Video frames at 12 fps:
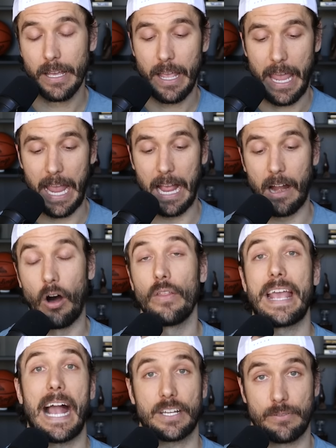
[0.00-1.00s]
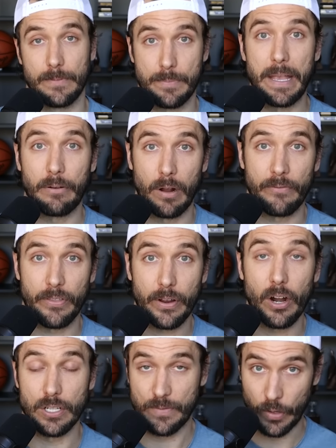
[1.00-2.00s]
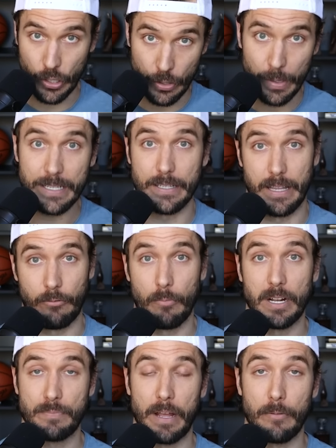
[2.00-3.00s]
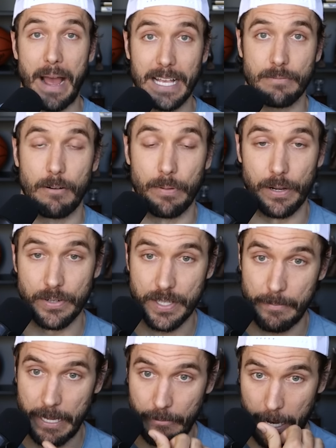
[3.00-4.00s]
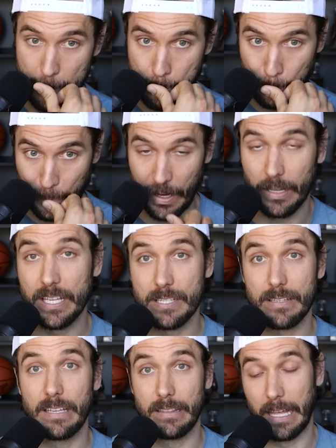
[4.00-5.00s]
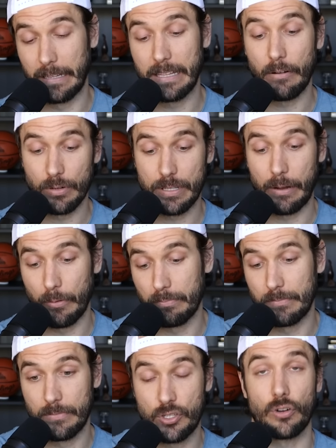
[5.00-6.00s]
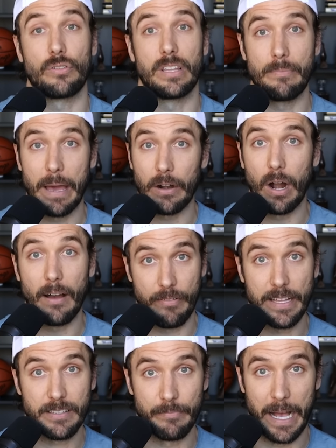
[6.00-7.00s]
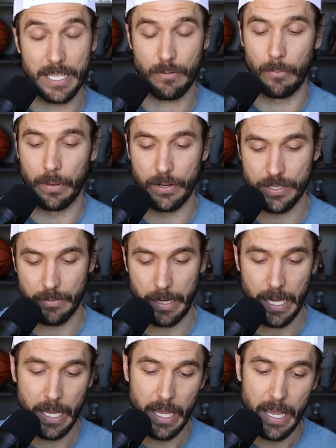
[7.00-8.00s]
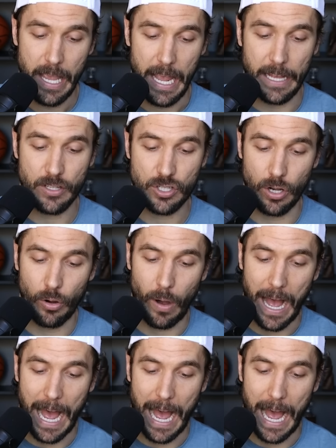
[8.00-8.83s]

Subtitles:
And all the action was being run for the guards for good reason. They were much better basketball players than me, right? Or at least they were certainly better offensive basketball players than me. And so